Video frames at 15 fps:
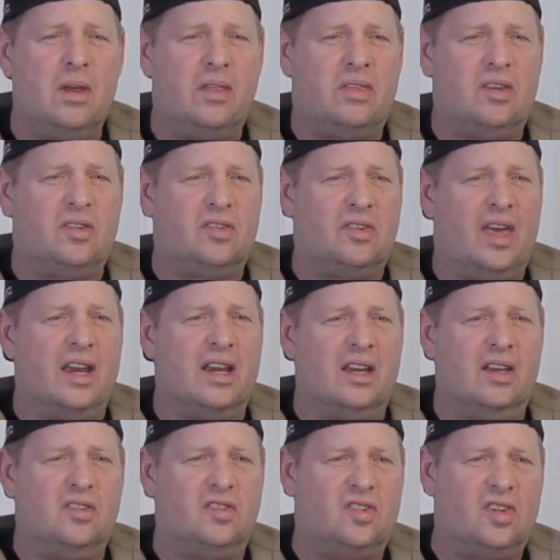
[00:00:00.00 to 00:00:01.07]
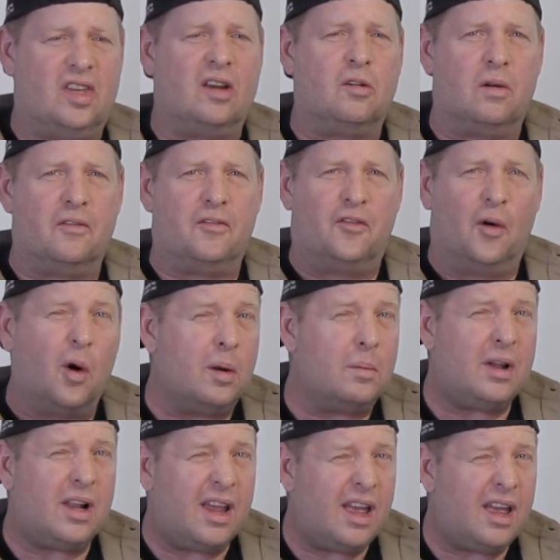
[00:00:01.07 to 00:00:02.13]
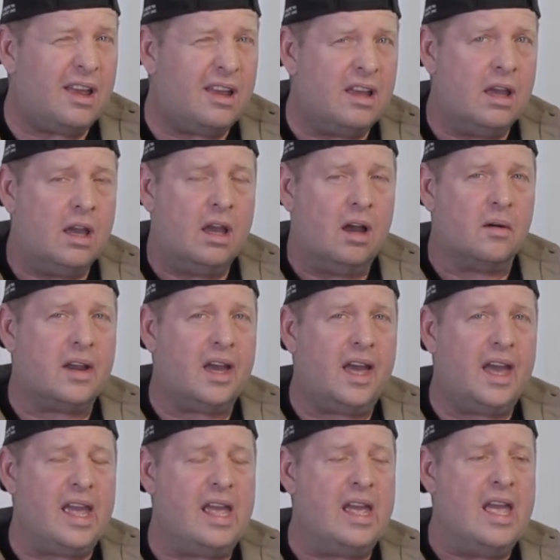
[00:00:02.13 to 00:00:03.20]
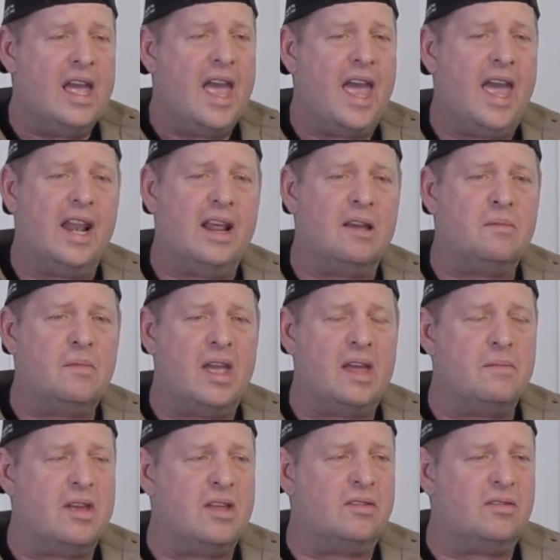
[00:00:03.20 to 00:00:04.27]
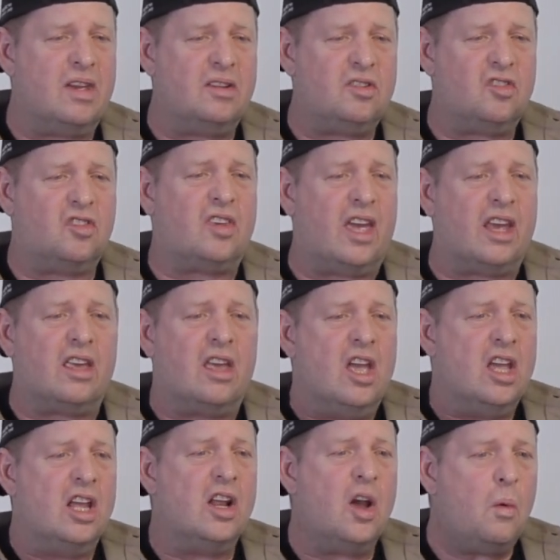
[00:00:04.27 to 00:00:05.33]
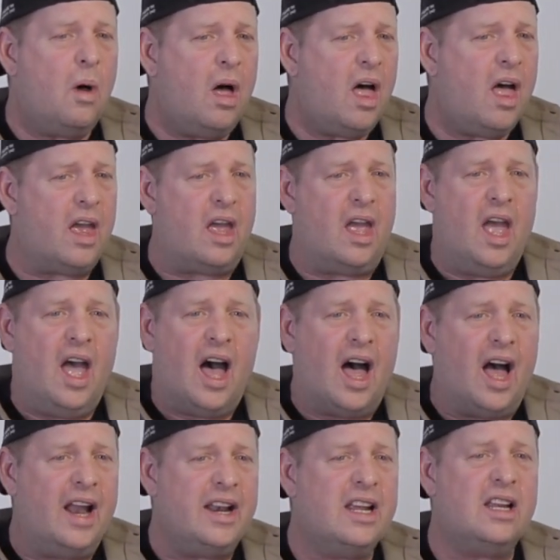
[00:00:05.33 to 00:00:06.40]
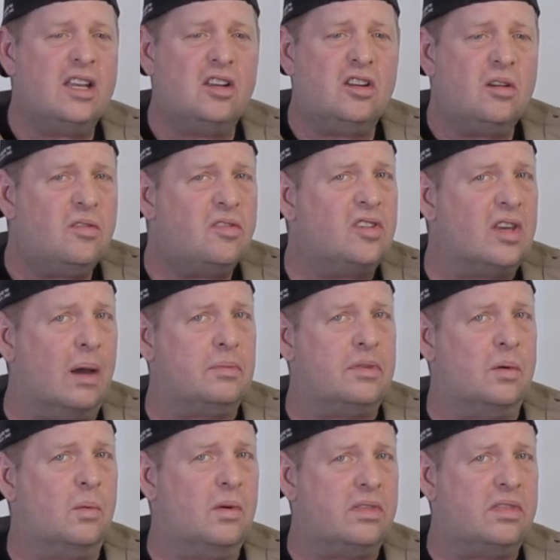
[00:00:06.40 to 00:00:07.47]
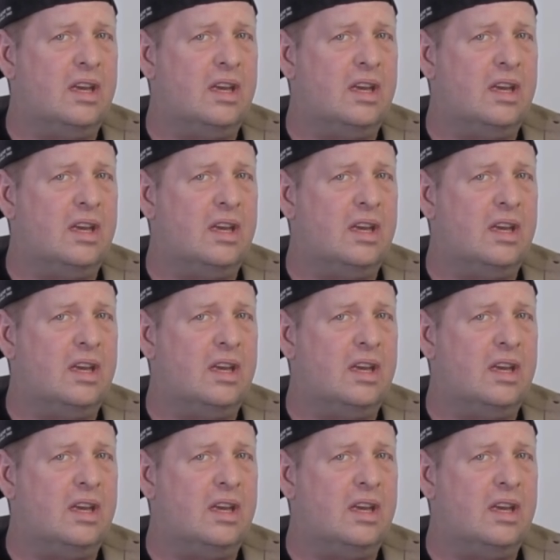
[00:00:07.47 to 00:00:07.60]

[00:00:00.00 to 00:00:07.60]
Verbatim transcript: with this like secret formula, okay? And it just like, you know what? I need to do something with